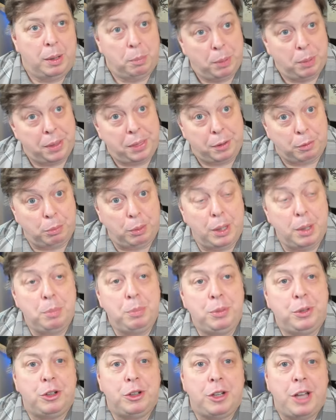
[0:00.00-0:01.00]
but the
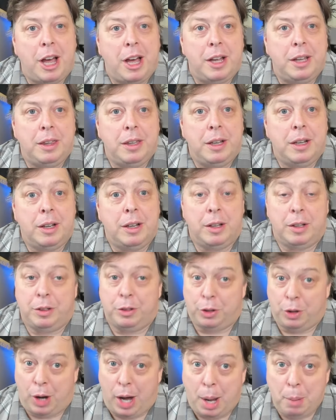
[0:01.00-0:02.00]
ribs are done,
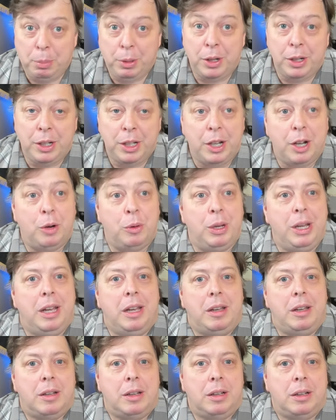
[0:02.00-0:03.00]
so I'm going to go
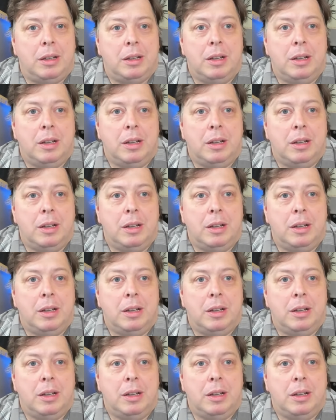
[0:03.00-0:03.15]
eat.